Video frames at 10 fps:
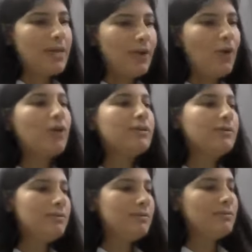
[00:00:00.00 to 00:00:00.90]
A
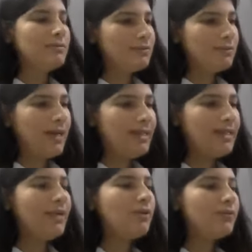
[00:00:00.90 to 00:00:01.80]
doctor, at
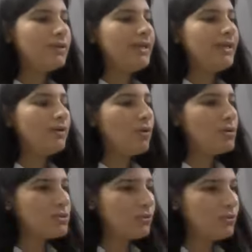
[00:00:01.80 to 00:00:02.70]
the end of the day, are
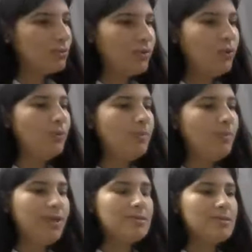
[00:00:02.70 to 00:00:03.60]
also human
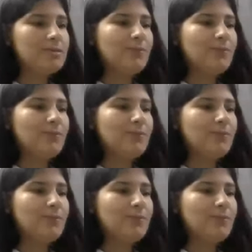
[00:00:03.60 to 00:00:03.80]
beings,